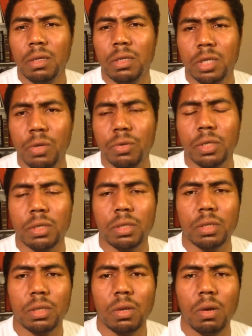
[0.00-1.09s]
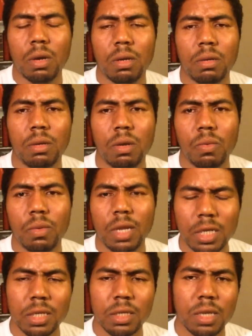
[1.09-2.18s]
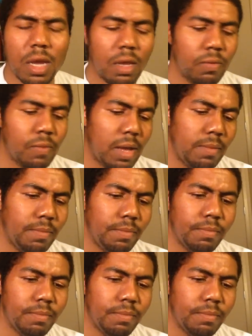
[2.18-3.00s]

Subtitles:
churches or religious things, right?